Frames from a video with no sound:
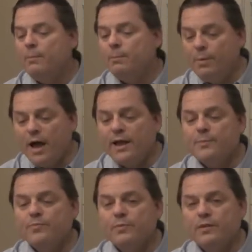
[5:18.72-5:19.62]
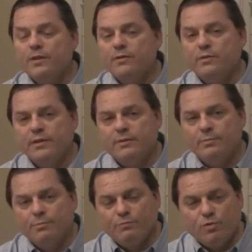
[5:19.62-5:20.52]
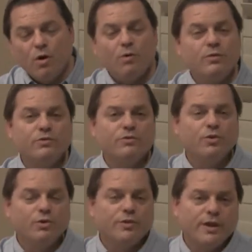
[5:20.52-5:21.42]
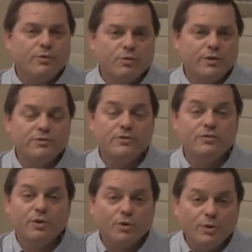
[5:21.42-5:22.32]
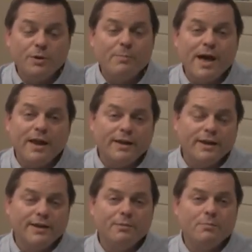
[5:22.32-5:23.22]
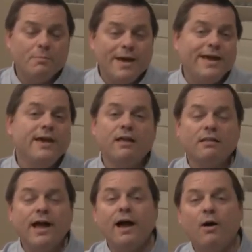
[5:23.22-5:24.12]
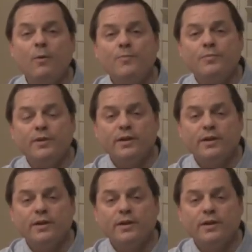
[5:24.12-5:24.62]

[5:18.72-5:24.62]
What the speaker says: But for all the other reasons that are good about it, it may allow